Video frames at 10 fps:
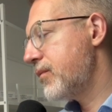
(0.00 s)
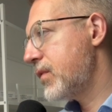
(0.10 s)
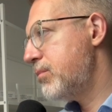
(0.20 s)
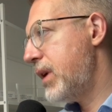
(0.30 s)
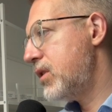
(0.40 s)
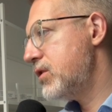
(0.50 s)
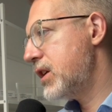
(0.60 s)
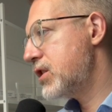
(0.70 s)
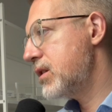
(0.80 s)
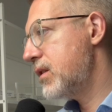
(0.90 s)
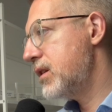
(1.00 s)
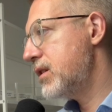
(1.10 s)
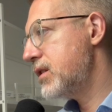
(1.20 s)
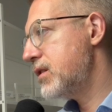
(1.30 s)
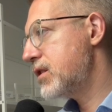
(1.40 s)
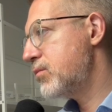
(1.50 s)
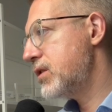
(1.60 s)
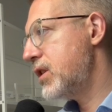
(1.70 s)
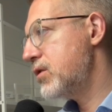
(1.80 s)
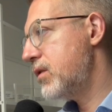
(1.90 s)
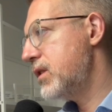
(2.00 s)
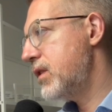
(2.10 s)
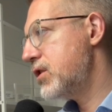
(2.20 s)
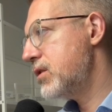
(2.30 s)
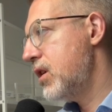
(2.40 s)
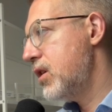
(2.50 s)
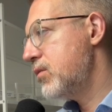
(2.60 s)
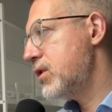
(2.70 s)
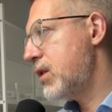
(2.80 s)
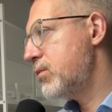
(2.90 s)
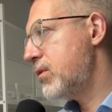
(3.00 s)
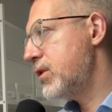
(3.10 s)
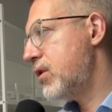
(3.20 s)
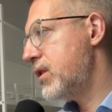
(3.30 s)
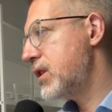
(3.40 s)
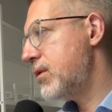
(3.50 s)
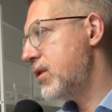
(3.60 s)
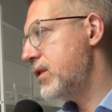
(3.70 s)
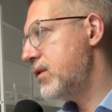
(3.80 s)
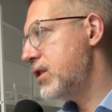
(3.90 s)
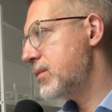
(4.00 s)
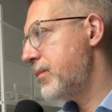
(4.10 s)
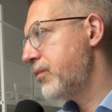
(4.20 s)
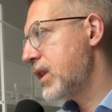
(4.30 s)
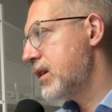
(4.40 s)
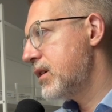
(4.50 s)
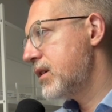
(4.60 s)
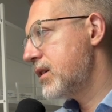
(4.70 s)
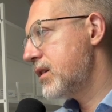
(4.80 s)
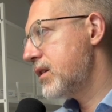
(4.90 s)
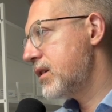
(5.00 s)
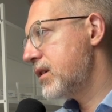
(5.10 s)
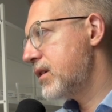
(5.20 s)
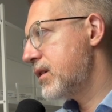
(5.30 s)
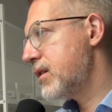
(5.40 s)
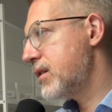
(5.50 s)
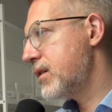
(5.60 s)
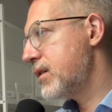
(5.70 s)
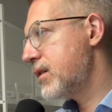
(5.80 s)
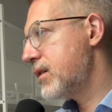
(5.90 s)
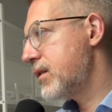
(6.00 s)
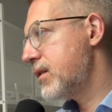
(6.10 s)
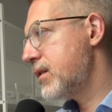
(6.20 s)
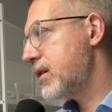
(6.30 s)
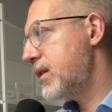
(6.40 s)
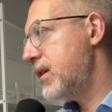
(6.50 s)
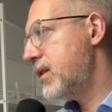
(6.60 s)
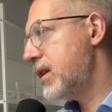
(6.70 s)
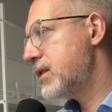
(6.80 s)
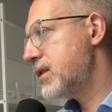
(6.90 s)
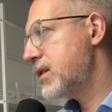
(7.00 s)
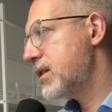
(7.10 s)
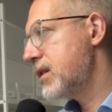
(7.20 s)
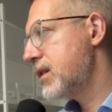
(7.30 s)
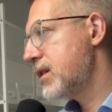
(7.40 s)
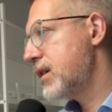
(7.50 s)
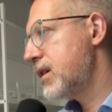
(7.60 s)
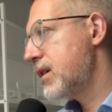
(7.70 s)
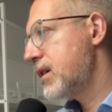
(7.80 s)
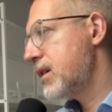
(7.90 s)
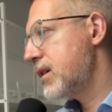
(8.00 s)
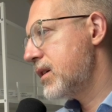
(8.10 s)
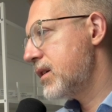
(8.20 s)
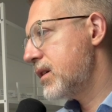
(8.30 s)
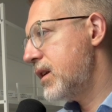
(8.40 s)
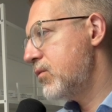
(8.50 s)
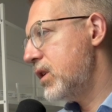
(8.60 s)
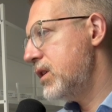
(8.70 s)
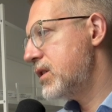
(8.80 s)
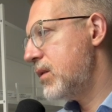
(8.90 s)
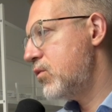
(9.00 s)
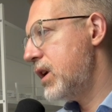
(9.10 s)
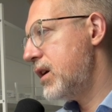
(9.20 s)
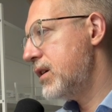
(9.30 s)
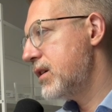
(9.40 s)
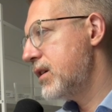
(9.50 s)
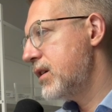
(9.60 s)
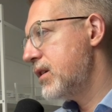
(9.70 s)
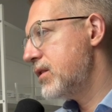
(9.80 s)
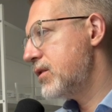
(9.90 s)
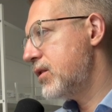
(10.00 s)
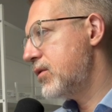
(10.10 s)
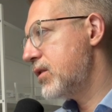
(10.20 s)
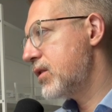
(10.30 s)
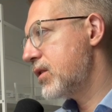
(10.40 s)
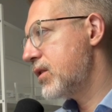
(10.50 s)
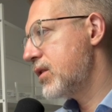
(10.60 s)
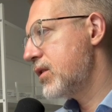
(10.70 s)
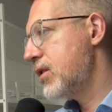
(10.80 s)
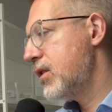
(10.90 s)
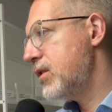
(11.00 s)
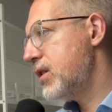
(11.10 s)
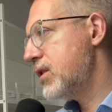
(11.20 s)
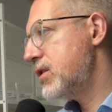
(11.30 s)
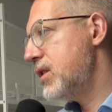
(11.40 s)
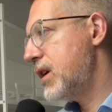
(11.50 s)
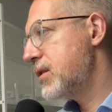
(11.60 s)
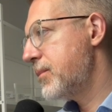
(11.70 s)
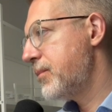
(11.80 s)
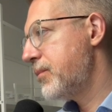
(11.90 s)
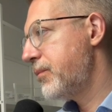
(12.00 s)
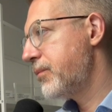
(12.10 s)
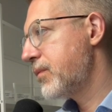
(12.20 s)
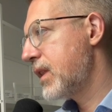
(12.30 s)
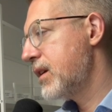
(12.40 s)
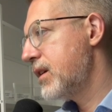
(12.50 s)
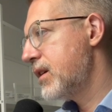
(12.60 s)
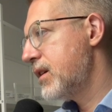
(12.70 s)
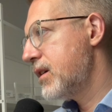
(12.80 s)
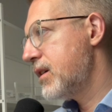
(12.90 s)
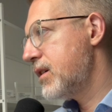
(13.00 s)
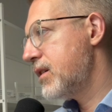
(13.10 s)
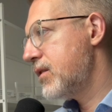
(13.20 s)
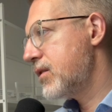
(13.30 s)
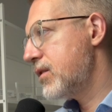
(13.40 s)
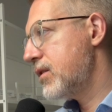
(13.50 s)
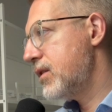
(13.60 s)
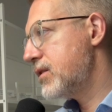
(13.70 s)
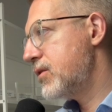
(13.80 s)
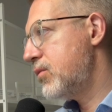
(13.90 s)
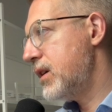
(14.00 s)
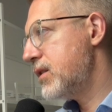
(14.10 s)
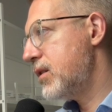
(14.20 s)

Sure. So imagine your claim uses the term neural network. You could ask the AI to suggest broader terms that encompass that, like machine learning model. And then you could also ask it to suggest more specific types of neural networks, like recurrent neural network or